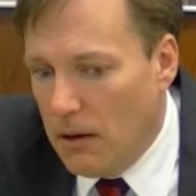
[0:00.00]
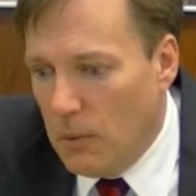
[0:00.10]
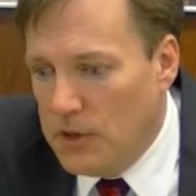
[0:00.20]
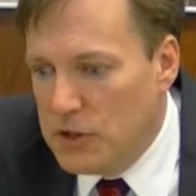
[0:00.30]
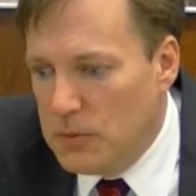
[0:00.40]

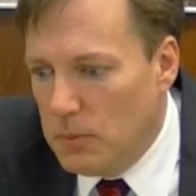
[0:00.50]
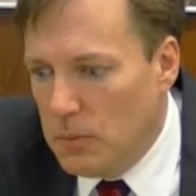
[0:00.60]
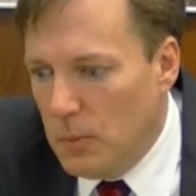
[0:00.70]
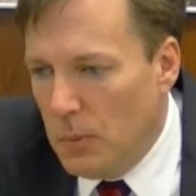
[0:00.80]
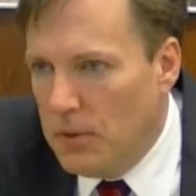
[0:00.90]
which
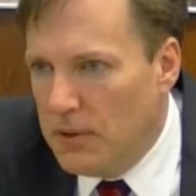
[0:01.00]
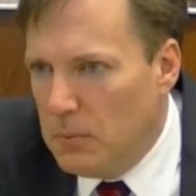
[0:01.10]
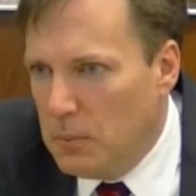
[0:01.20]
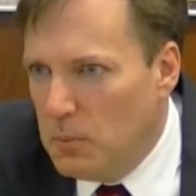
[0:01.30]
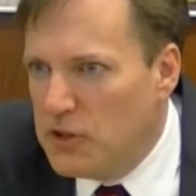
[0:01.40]

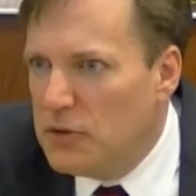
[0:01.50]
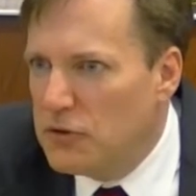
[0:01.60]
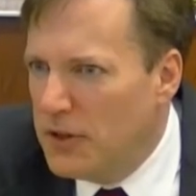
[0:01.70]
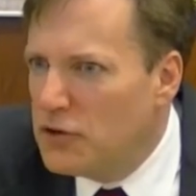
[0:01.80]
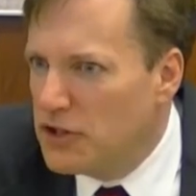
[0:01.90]
was
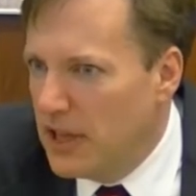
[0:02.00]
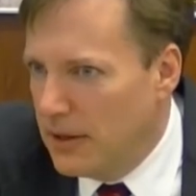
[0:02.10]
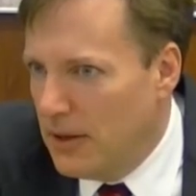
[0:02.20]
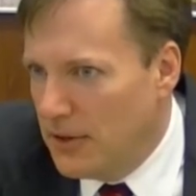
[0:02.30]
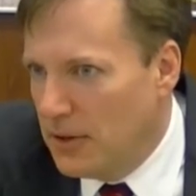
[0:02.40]
interesting,
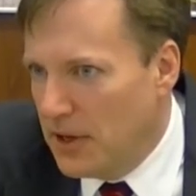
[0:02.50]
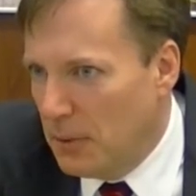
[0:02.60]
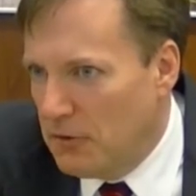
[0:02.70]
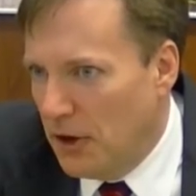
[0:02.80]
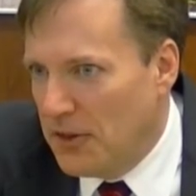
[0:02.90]
you know, that, that I
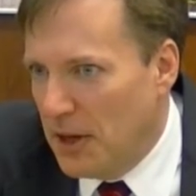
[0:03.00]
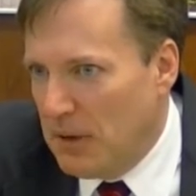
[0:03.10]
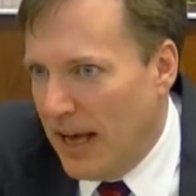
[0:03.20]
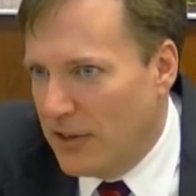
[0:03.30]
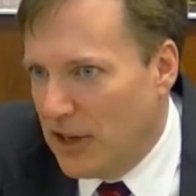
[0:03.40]
would follow that
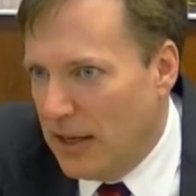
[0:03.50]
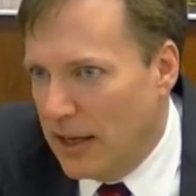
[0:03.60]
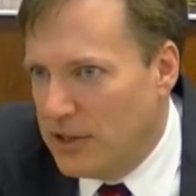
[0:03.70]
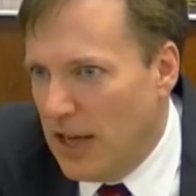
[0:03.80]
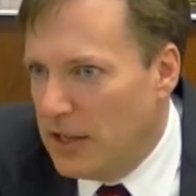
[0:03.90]
path. I,
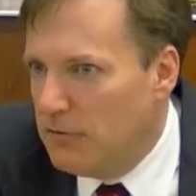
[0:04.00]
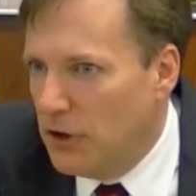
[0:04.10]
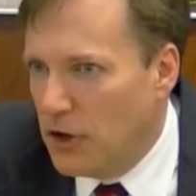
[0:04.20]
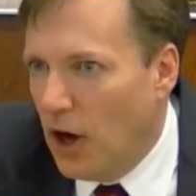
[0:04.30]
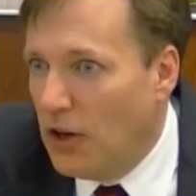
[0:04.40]
I, I didn't
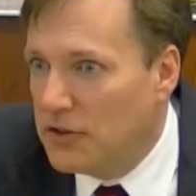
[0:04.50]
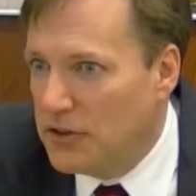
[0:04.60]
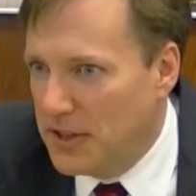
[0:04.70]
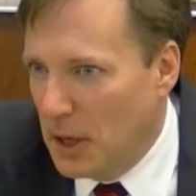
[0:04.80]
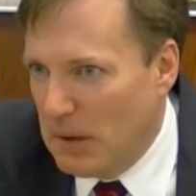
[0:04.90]
feel called
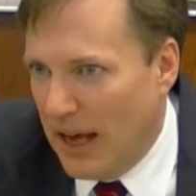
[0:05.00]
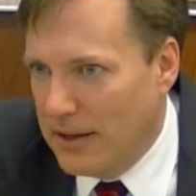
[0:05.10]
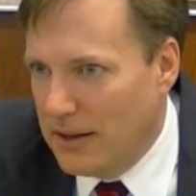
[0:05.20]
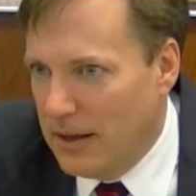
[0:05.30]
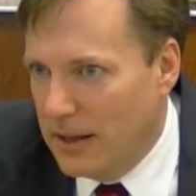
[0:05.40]
to that
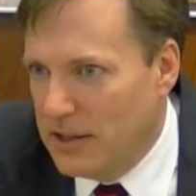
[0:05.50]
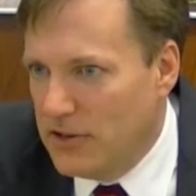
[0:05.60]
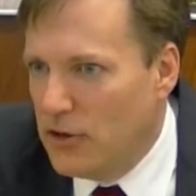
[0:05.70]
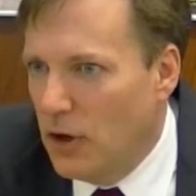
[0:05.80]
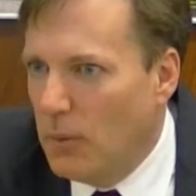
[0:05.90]
path. I, I,
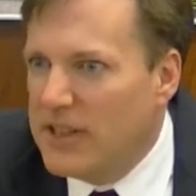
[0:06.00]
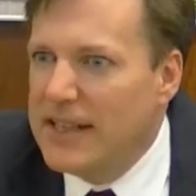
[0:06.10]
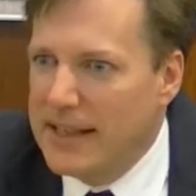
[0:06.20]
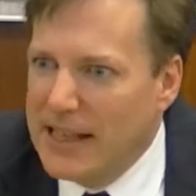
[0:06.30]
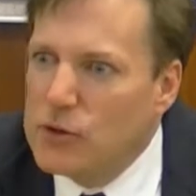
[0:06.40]
didn't always
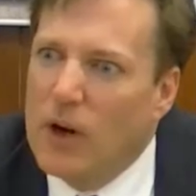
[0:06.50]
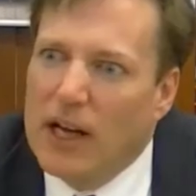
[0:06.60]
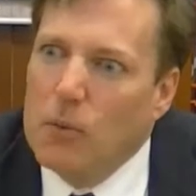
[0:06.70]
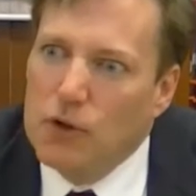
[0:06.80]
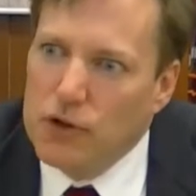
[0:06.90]
think that's what
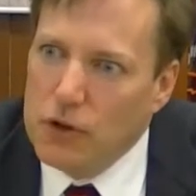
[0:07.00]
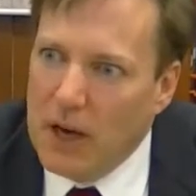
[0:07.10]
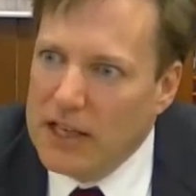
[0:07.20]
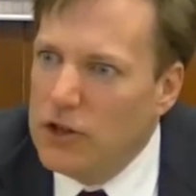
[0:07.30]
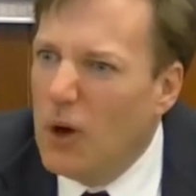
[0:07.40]
I will do.
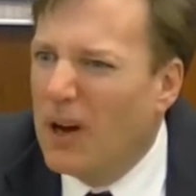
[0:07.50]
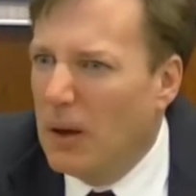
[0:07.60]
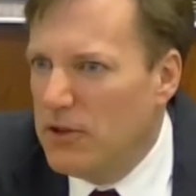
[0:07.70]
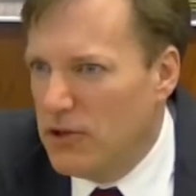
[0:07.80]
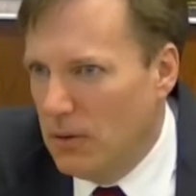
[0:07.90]
I didn't know what
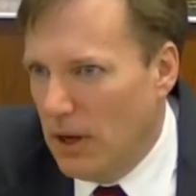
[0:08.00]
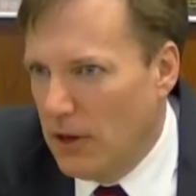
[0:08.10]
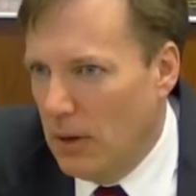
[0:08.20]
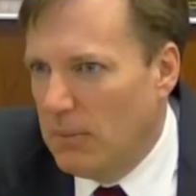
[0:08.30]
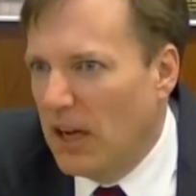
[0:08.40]
I would do. I
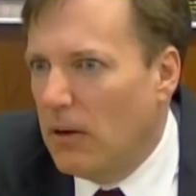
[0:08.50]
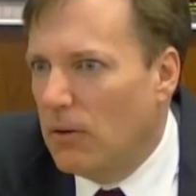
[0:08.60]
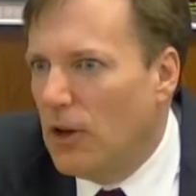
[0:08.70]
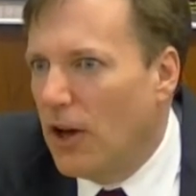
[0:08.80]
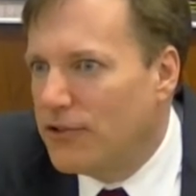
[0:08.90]
thought I might go
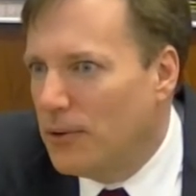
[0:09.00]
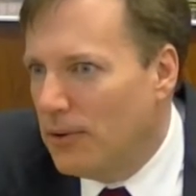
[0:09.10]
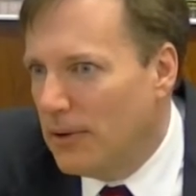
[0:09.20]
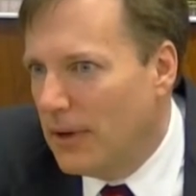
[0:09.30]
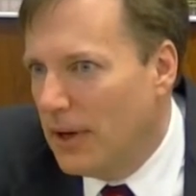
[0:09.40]
to law
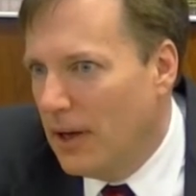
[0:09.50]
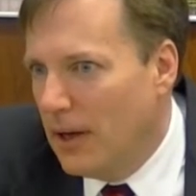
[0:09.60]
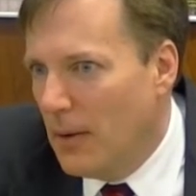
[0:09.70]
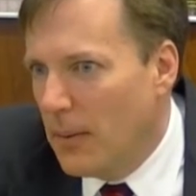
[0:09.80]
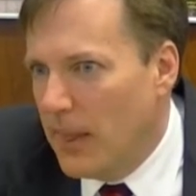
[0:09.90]
school.
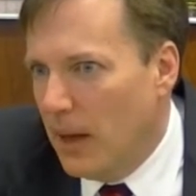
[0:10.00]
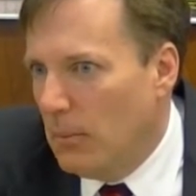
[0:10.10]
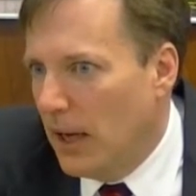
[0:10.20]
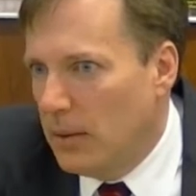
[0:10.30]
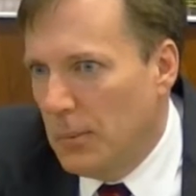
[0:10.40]
I
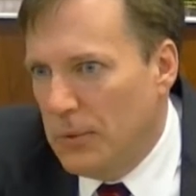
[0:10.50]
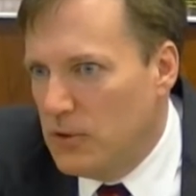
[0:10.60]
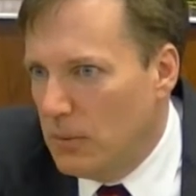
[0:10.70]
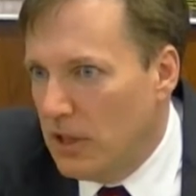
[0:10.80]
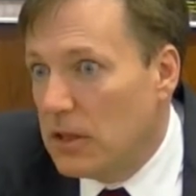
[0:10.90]
might do
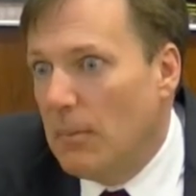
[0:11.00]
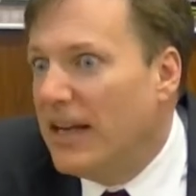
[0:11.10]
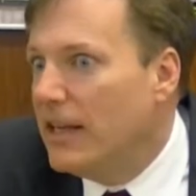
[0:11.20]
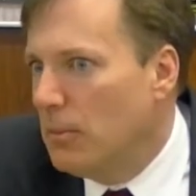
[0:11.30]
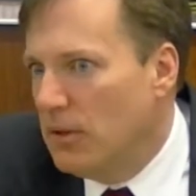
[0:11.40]
something else. I
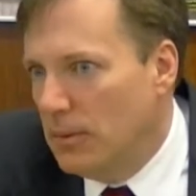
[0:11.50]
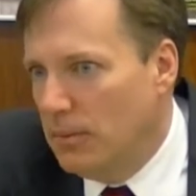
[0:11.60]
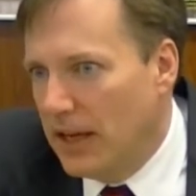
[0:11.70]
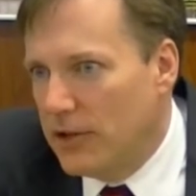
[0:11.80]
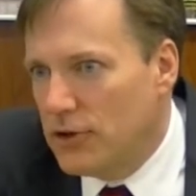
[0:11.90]
might end up in
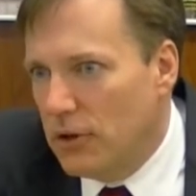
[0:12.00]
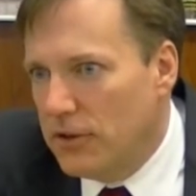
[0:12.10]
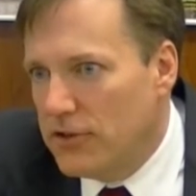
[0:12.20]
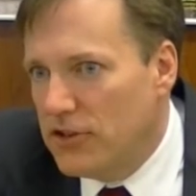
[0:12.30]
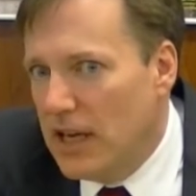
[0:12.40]
diplomatic
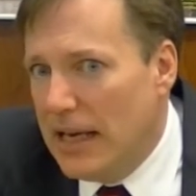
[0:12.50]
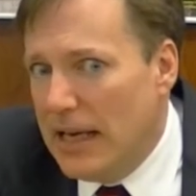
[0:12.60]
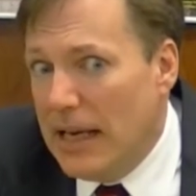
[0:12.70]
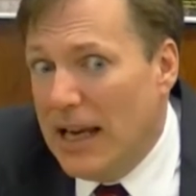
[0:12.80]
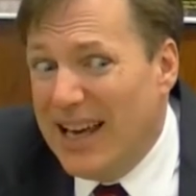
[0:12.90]
service.
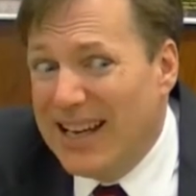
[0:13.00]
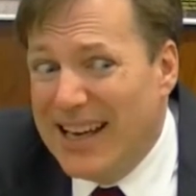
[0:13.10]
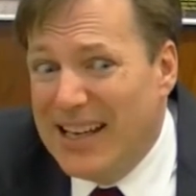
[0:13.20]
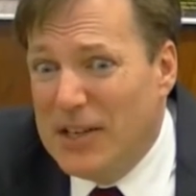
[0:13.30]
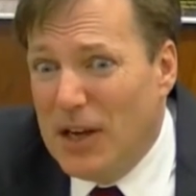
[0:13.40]
And
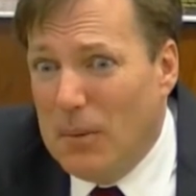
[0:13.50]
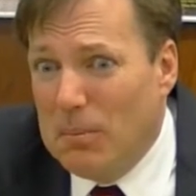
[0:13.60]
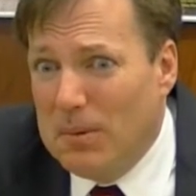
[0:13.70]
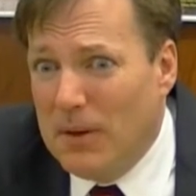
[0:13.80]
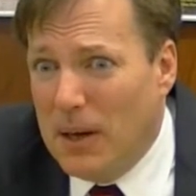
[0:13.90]
I ended
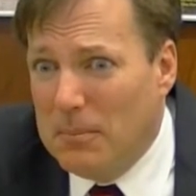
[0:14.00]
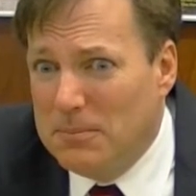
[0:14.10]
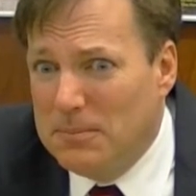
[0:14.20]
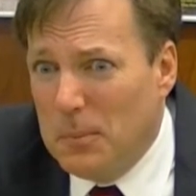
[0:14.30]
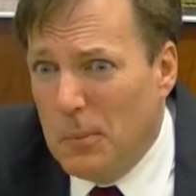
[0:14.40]
up um,
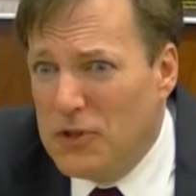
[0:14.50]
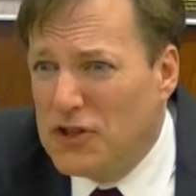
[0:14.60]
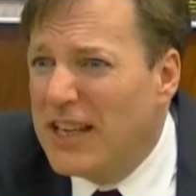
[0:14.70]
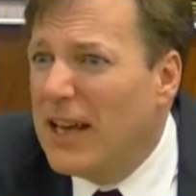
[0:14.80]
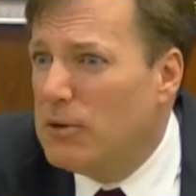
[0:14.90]

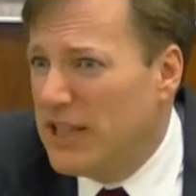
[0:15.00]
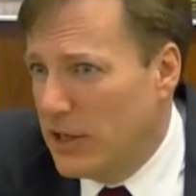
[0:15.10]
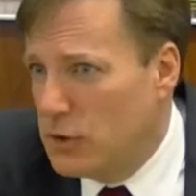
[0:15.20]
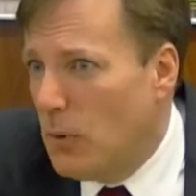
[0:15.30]
just thinking I would take a